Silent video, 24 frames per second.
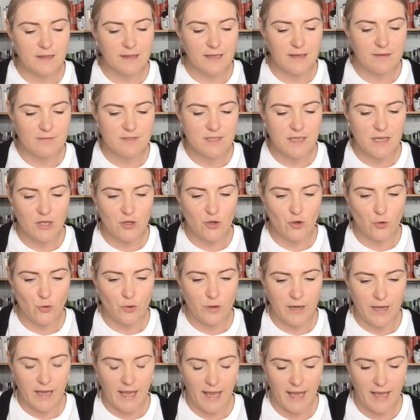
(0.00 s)
lives in your
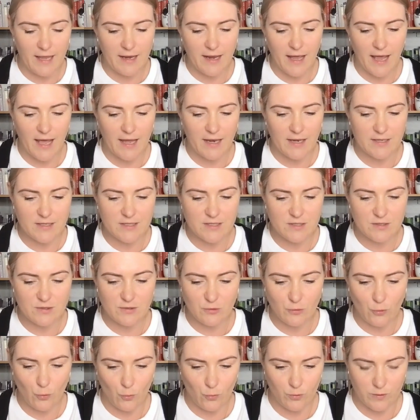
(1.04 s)
head and its
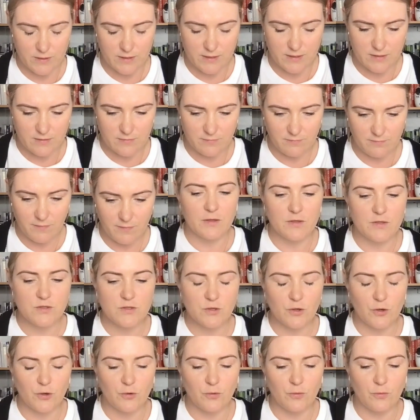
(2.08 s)
thoughts.
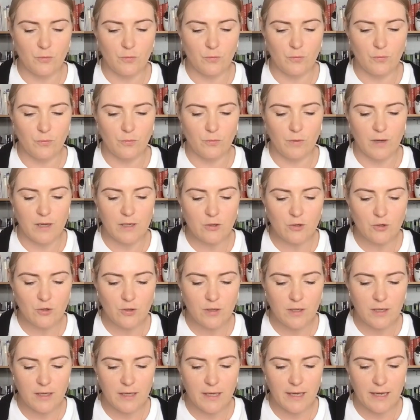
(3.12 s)
So when you
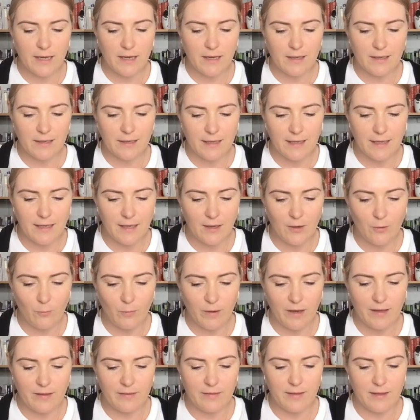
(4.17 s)
can get clear
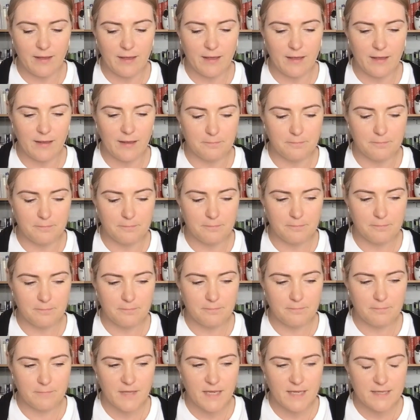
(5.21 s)
where the
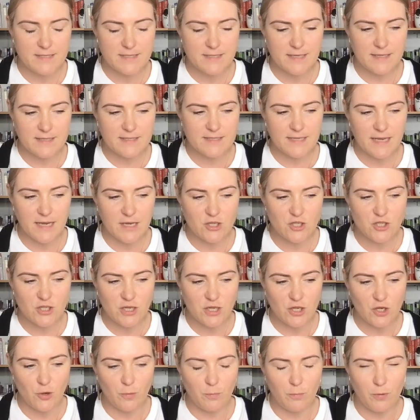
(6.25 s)
sensation
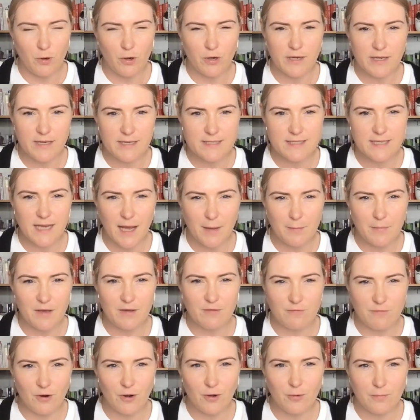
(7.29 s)
in your body is coming
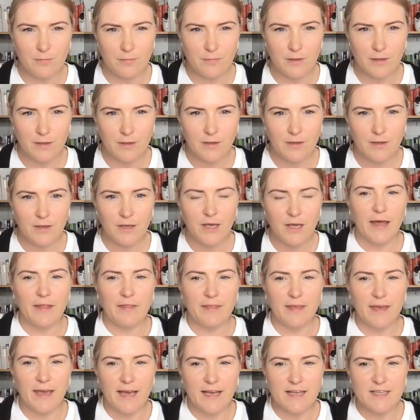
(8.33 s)
from,
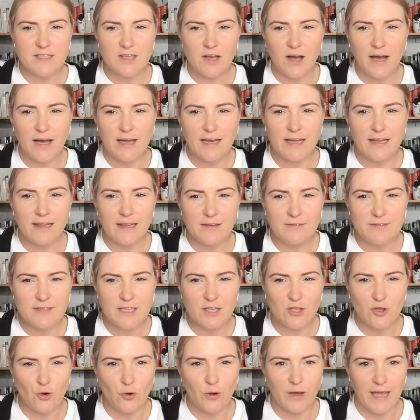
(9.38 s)
the anxiety lives
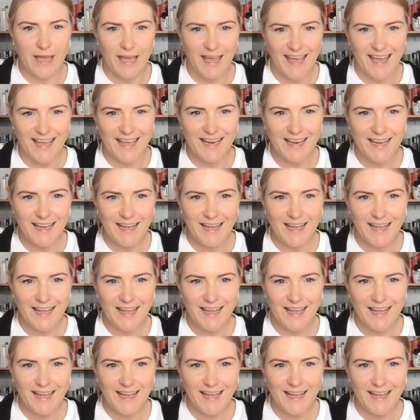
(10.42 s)
in your head,